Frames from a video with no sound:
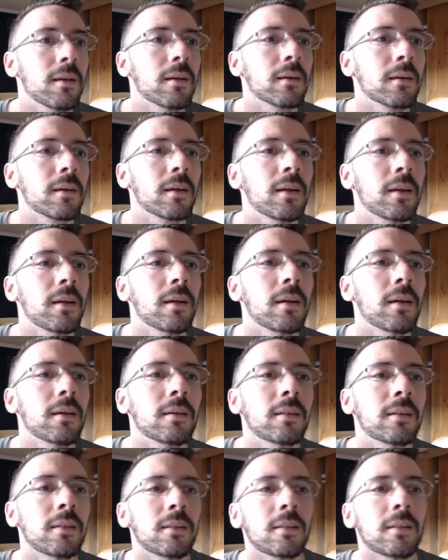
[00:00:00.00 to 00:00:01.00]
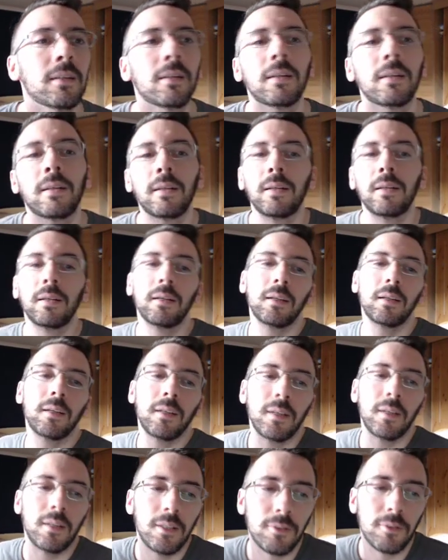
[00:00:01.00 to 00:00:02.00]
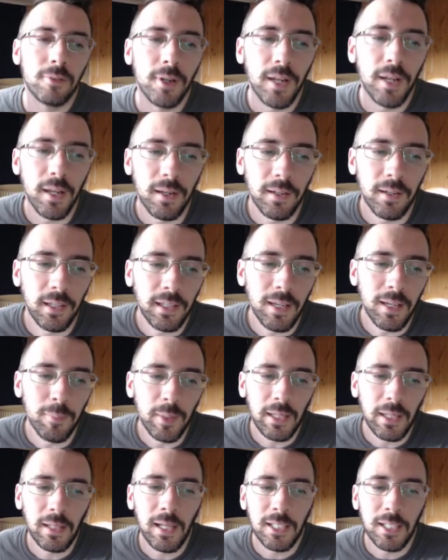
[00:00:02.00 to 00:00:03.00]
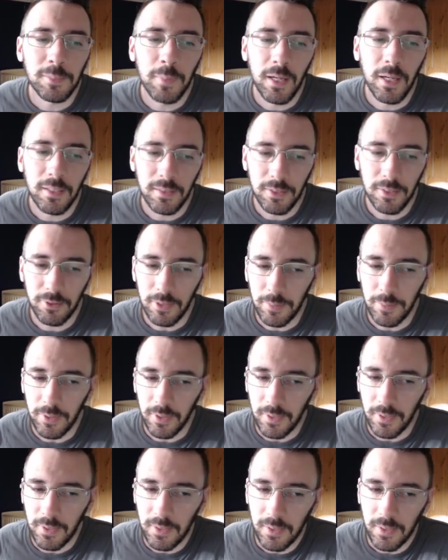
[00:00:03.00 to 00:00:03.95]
Okay, we run it and I get my class path description.